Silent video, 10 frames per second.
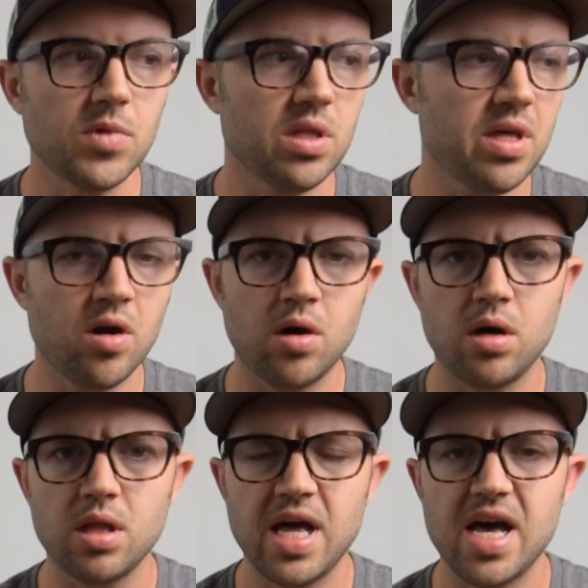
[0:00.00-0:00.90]
They
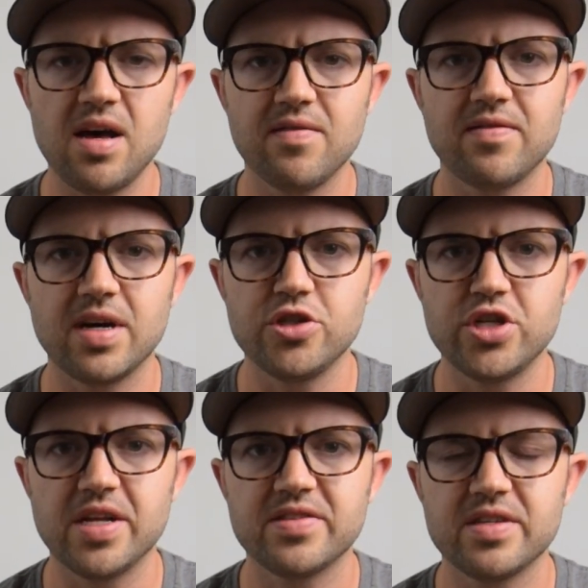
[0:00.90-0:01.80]
all have
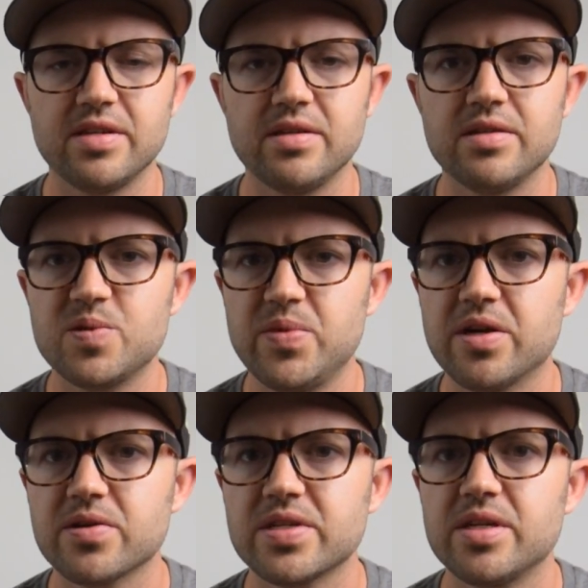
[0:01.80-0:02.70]
Jensen
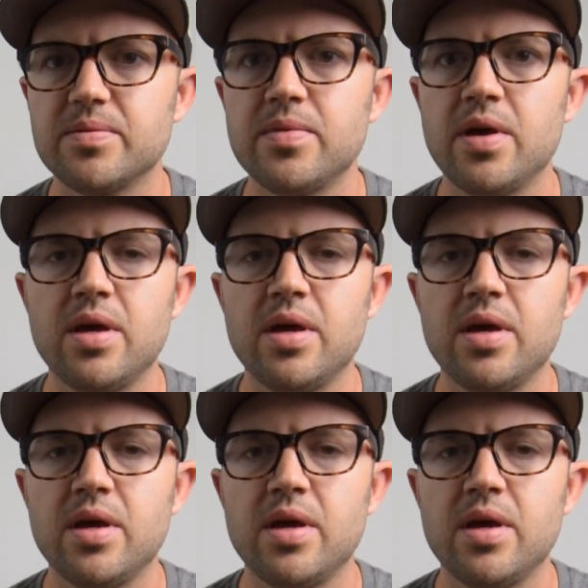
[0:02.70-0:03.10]
speakers in them.